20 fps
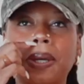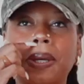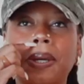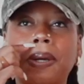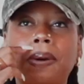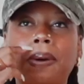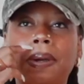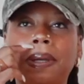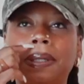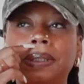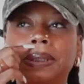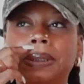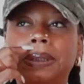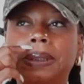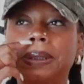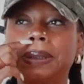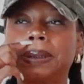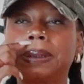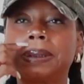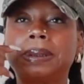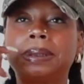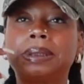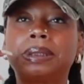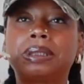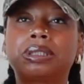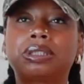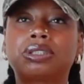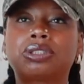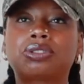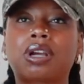going to
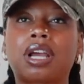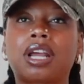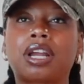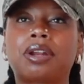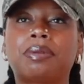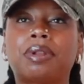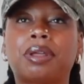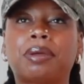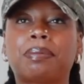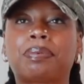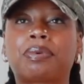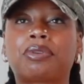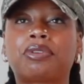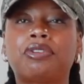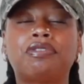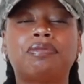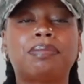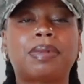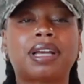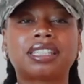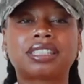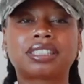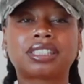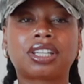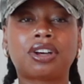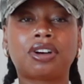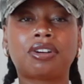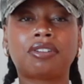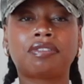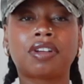try to like prove
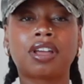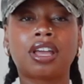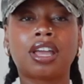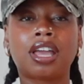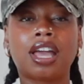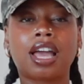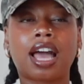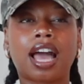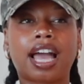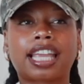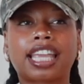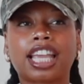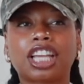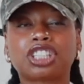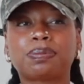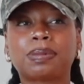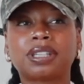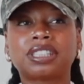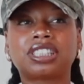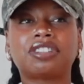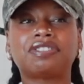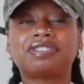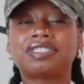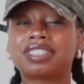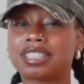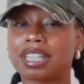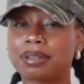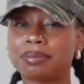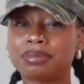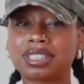myself. I catch myself
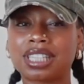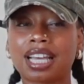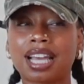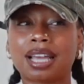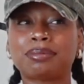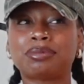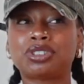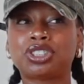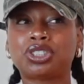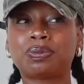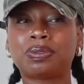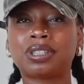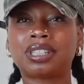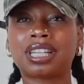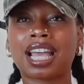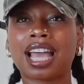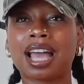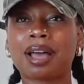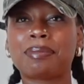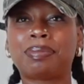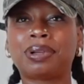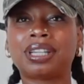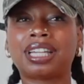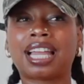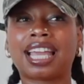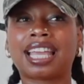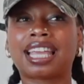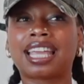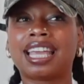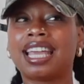sometimes doing that, but
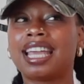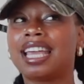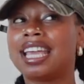like